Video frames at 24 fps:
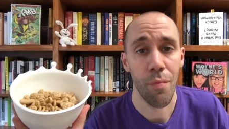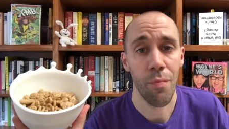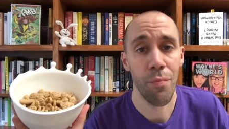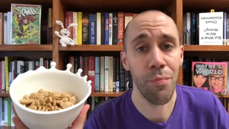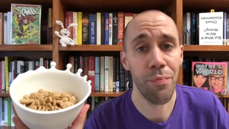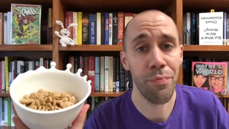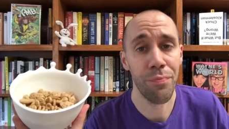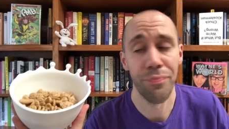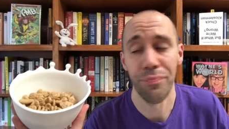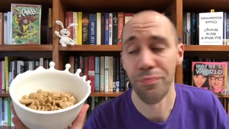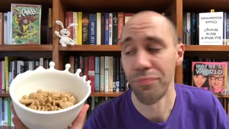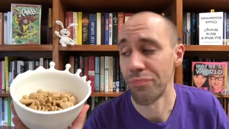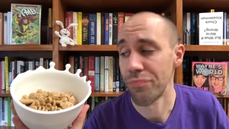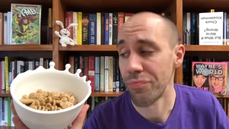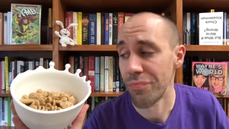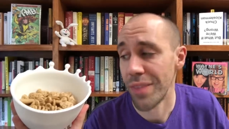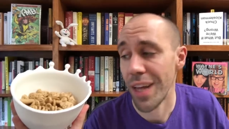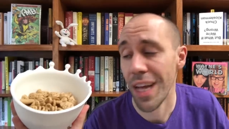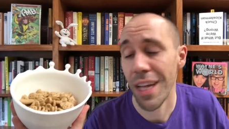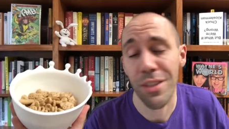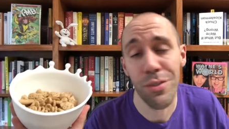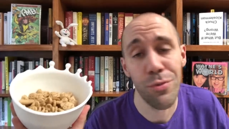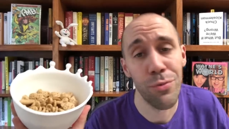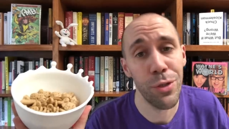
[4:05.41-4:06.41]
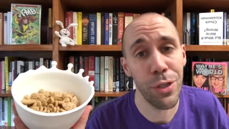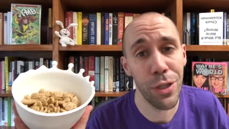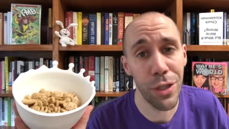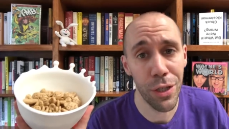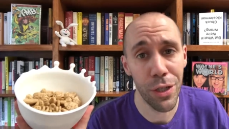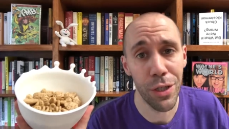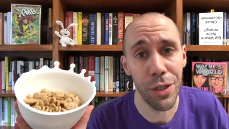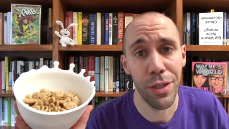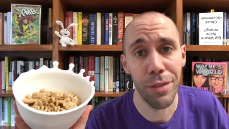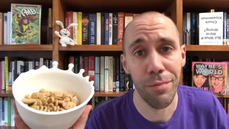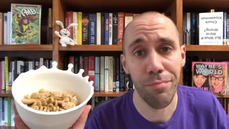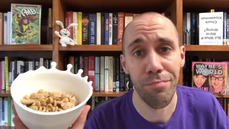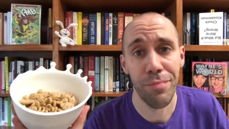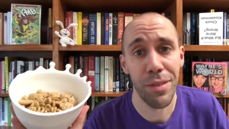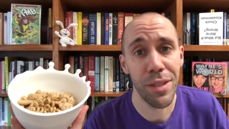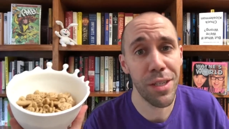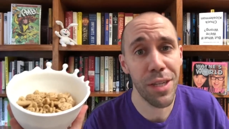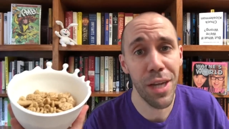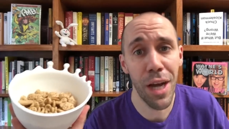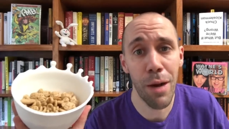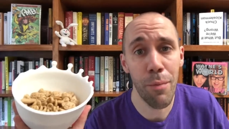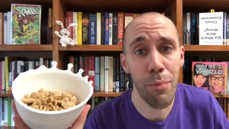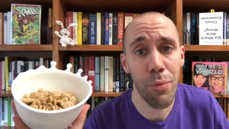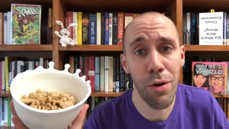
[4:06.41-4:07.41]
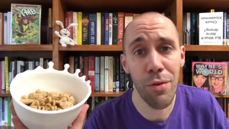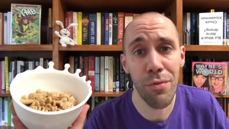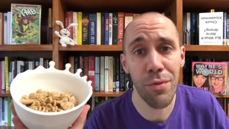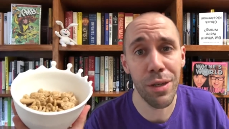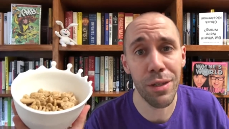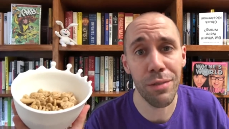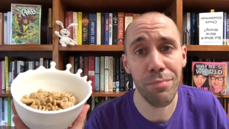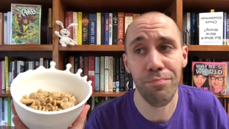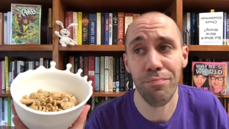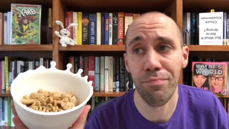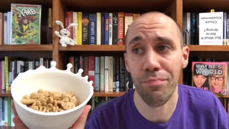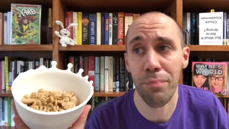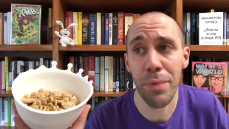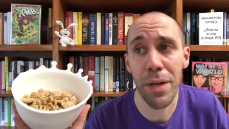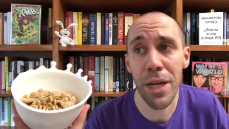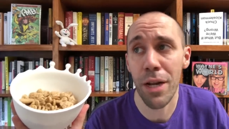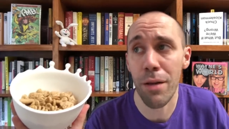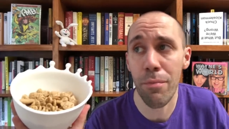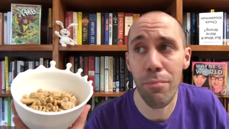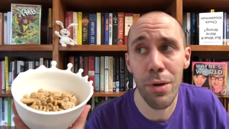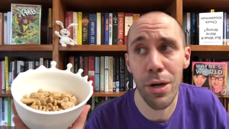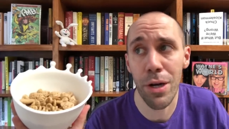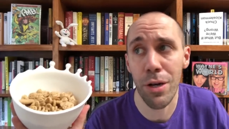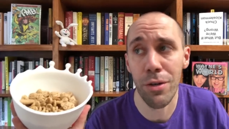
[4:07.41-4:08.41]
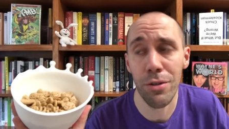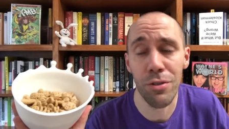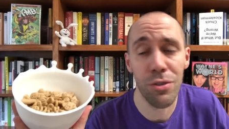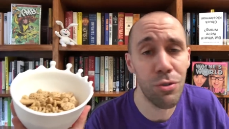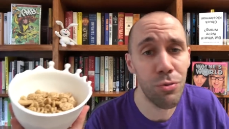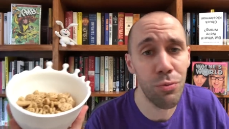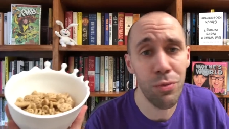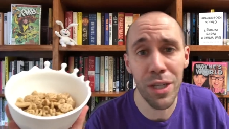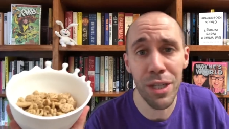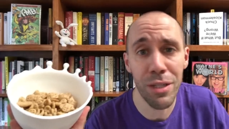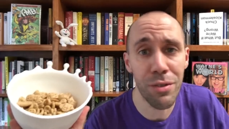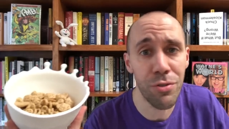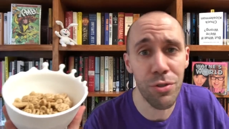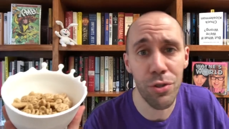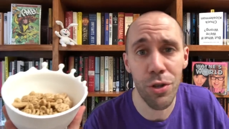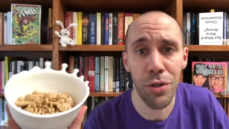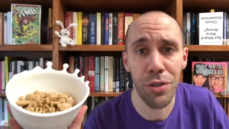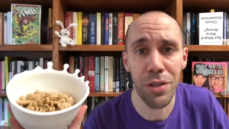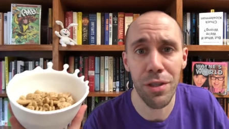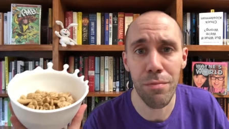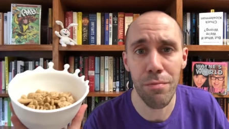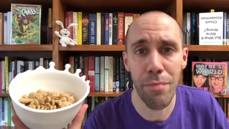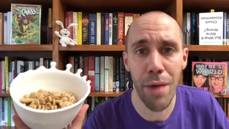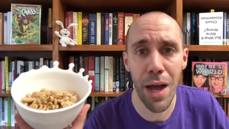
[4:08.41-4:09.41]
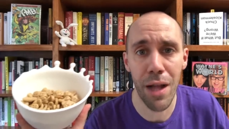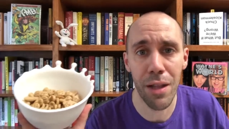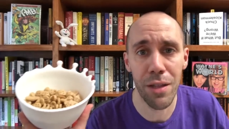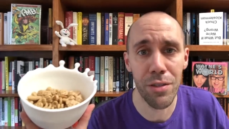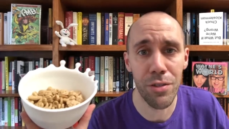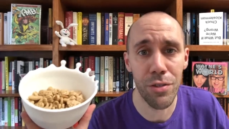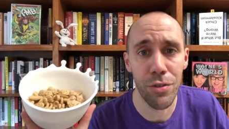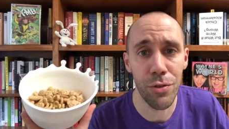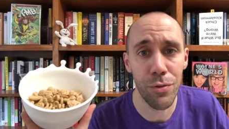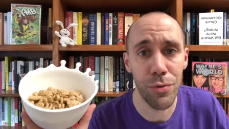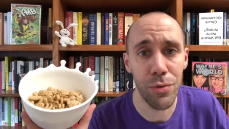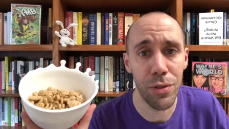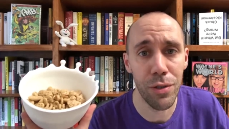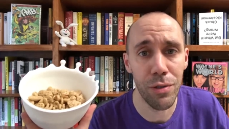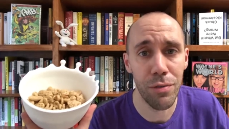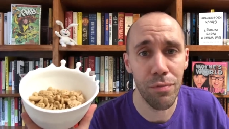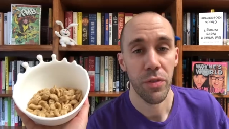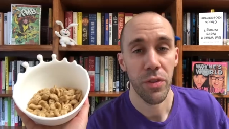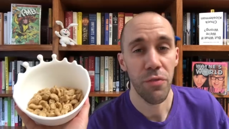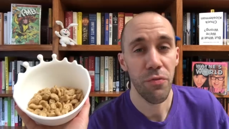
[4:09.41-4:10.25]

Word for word: Mmm, that's really good. It's got a perfect peanut butter, sweet, and salty balance to it.